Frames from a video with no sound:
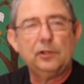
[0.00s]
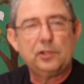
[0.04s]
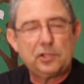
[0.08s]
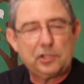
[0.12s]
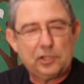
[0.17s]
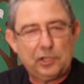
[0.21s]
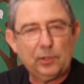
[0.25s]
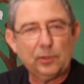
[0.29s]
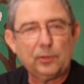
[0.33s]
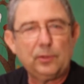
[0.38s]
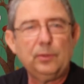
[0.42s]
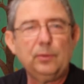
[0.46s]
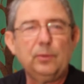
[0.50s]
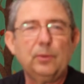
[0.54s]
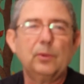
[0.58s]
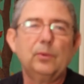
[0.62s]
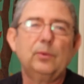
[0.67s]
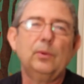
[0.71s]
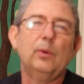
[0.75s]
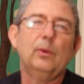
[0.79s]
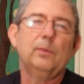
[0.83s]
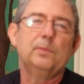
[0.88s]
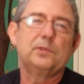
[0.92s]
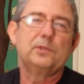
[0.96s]
children
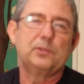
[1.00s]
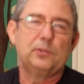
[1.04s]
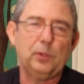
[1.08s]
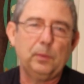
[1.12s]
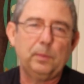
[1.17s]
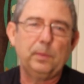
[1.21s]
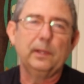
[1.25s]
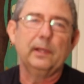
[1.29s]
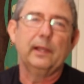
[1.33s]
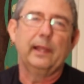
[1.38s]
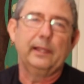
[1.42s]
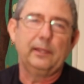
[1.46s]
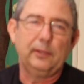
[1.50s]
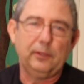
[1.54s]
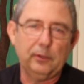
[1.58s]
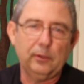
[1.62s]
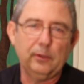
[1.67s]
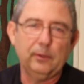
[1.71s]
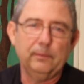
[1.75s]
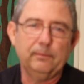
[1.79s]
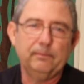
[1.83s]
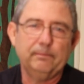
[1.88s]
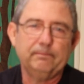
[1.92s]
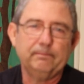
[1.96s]
will grow up stupid like
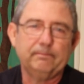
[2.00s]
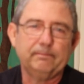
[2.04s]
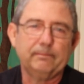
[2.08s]
you.